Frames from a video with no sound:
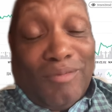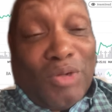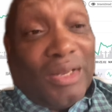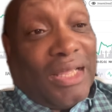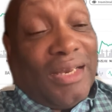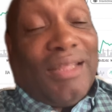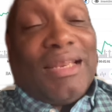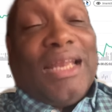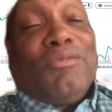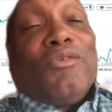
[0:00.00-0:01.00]
Well, and these are
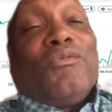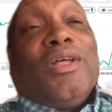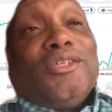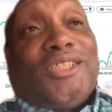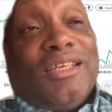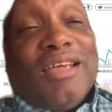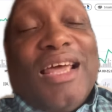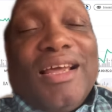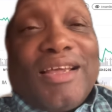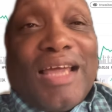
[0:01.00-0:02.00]
not even real shares
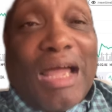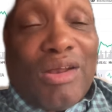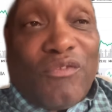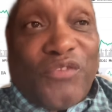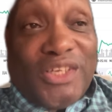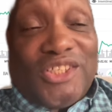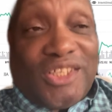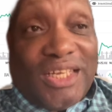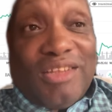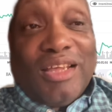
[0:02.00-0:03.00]
counterfeit
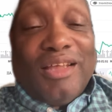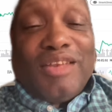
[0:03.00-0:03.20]
shares